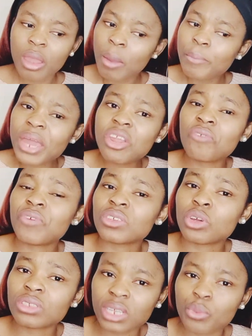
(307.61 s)
Many of us
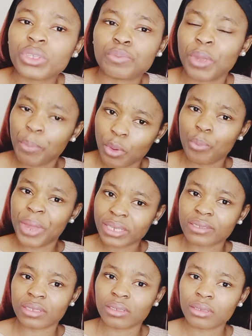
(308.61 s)
don't stay with people,
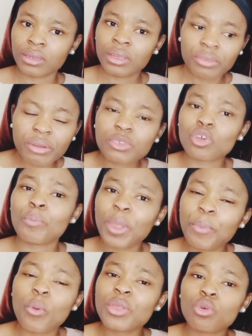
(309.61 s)
person. There is some
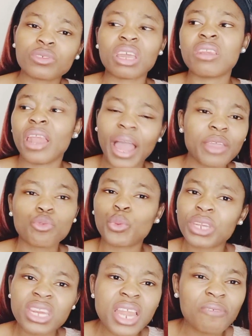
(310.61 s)
people when you go say lie, you
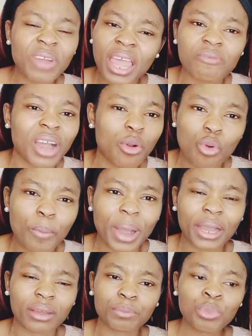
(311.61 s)
will never ever go back.